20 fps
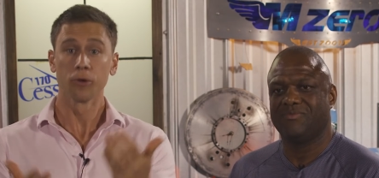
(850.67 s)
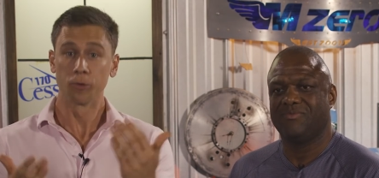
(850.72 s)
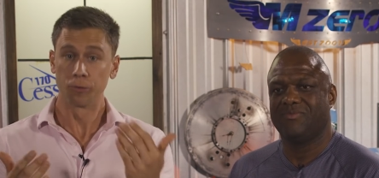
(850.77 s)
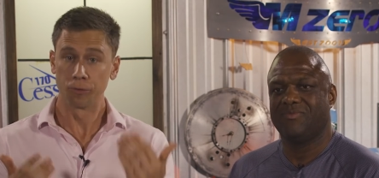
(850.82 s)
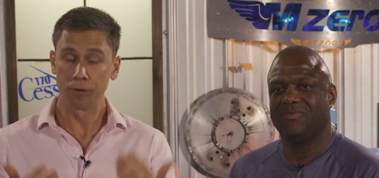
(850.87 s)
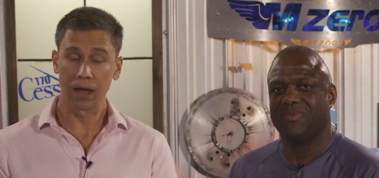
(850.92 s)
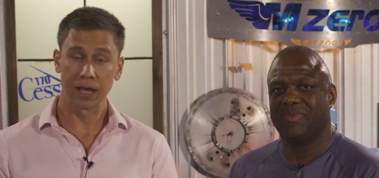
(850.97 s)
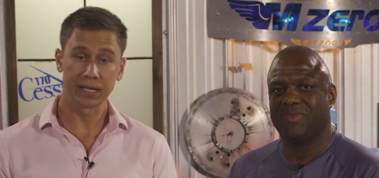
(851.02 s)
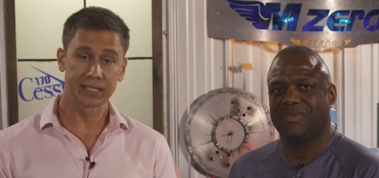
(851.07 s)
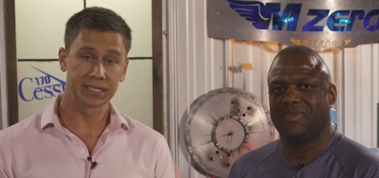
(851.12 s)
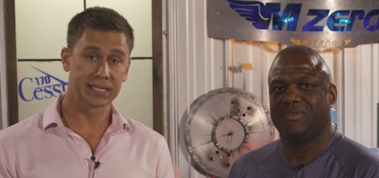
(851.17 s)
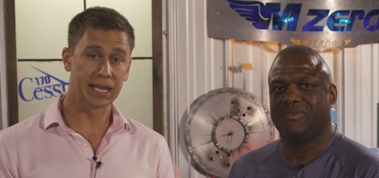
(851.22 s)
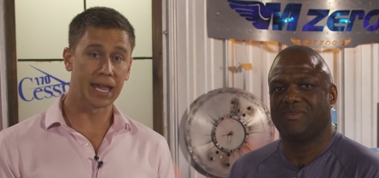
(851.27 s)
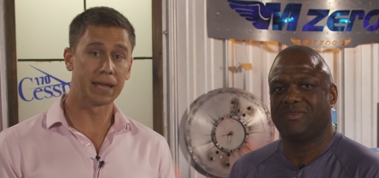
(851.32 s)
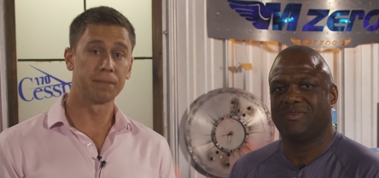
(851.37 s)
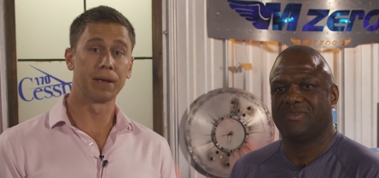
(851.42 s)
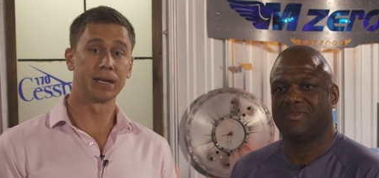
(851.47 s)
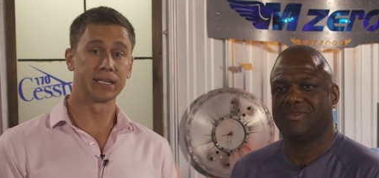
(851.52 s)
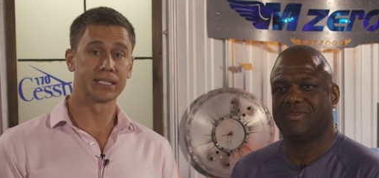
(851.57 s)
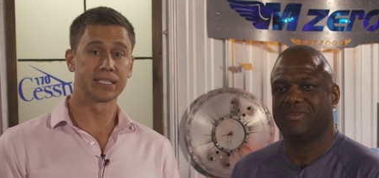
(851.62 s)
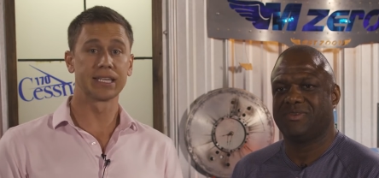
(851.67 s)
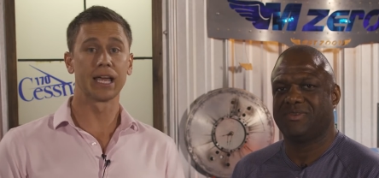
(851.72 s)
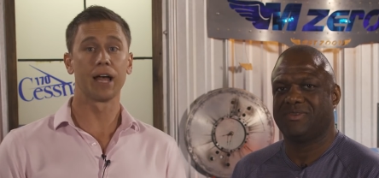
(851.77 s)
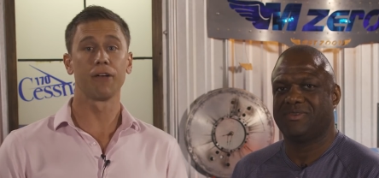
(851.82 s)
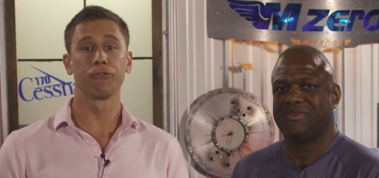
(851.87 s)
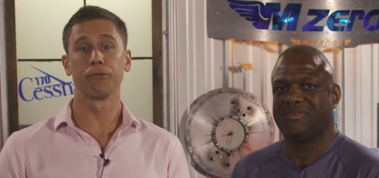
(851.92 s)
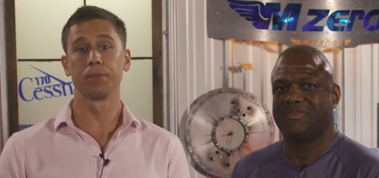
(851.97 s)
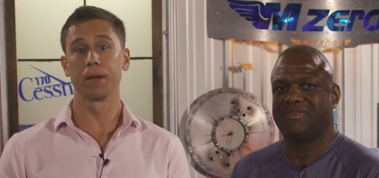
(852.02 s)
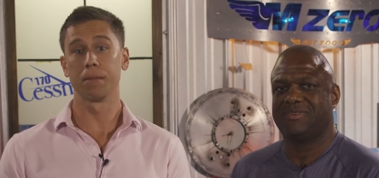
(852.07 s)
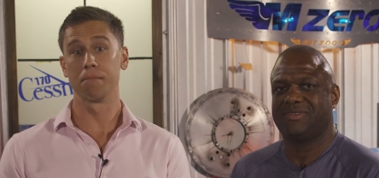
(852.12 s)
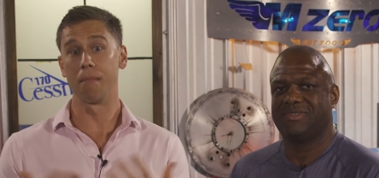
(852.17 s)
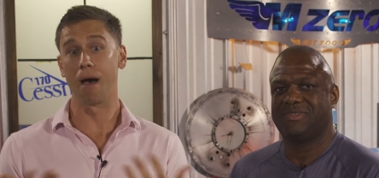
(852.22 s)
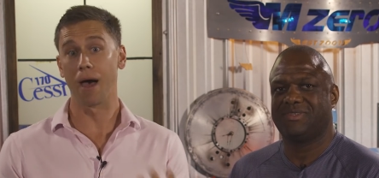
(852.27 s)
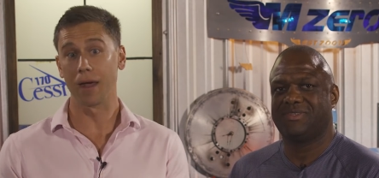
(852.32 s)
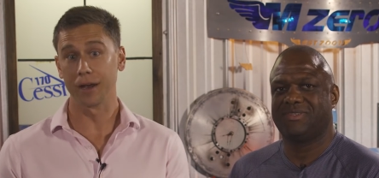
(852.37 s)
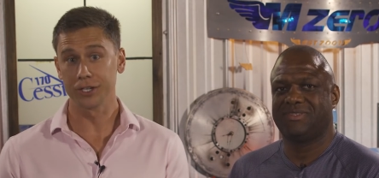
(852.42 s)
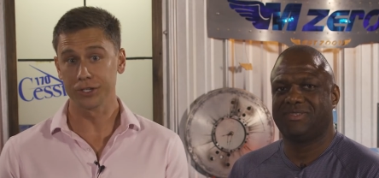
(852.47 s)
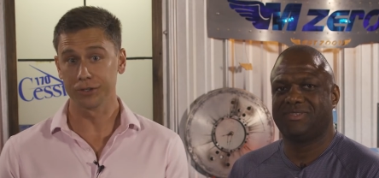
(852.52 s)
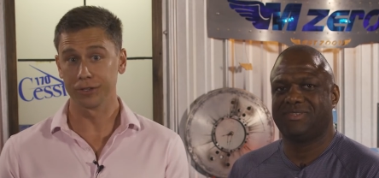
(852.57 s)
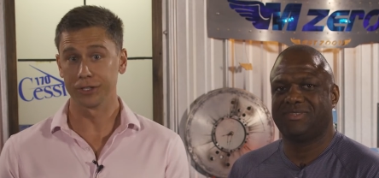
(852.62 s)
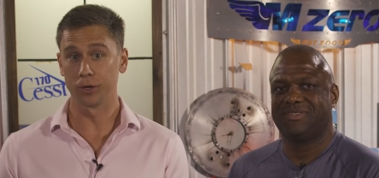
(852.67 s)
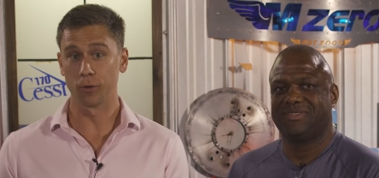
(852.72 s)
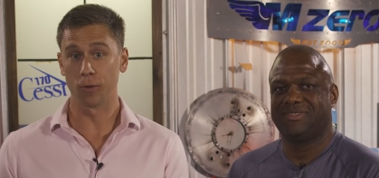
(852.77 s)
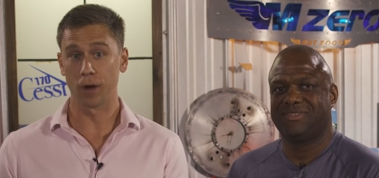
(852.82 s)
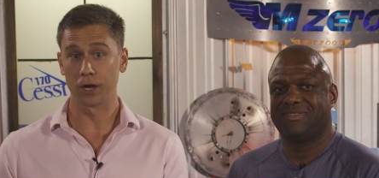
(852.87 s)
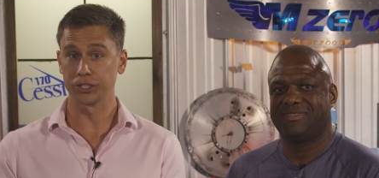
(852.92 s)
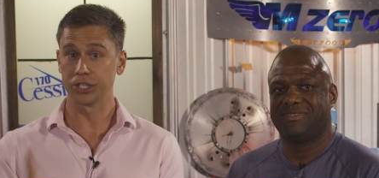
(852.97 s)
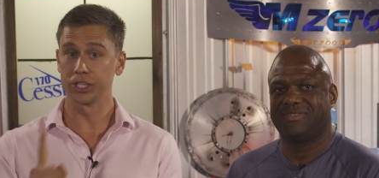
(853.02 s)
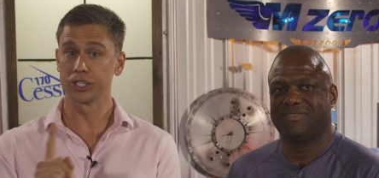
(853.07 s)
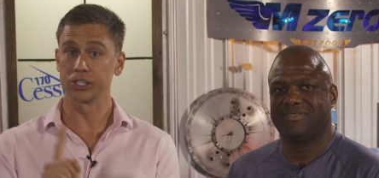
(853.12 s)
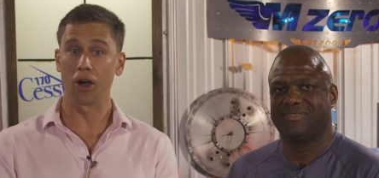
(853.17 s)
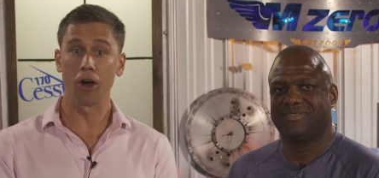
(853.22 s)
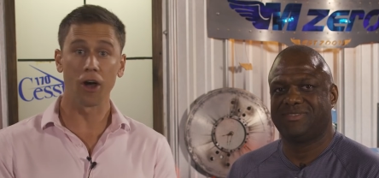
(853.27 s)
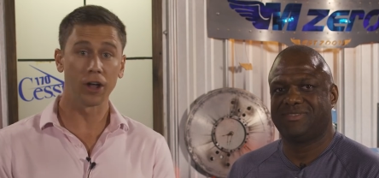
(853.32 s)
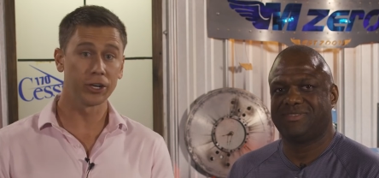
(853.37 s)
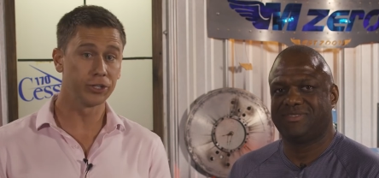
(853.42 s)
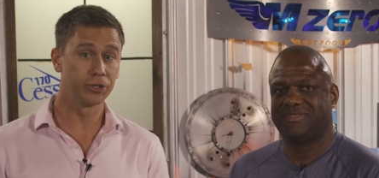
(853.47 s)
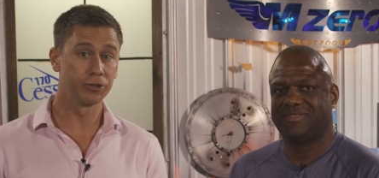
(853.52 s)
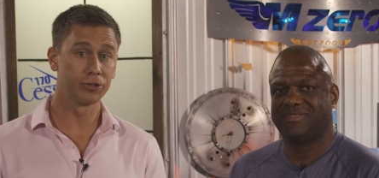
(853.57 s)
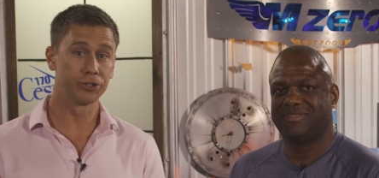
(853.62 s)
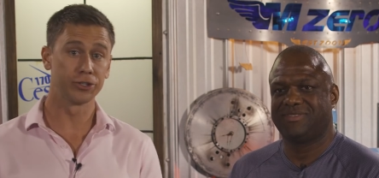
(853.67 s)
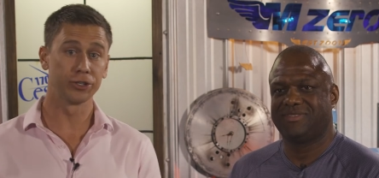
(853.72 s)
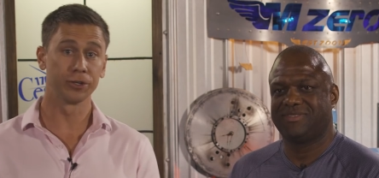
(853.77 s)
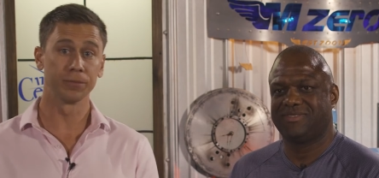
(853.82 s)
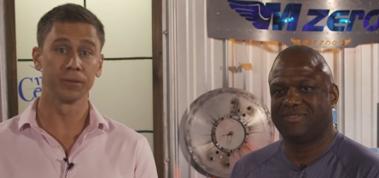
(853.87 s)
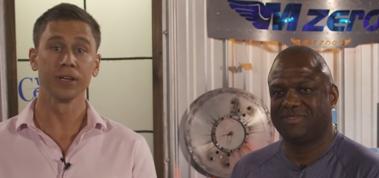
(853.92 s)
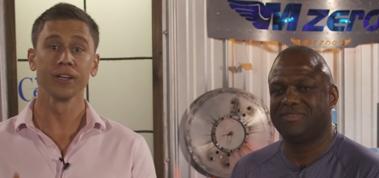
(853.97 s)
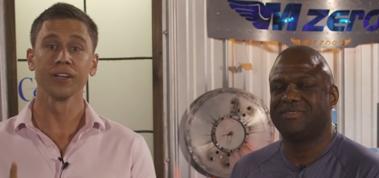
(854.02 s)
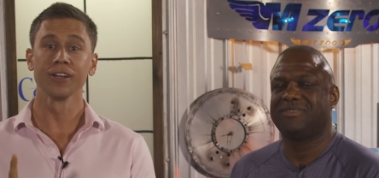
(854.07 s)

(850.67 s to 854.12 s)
Speaker 1: Russ and myself will be monitoring the questions on YouTube,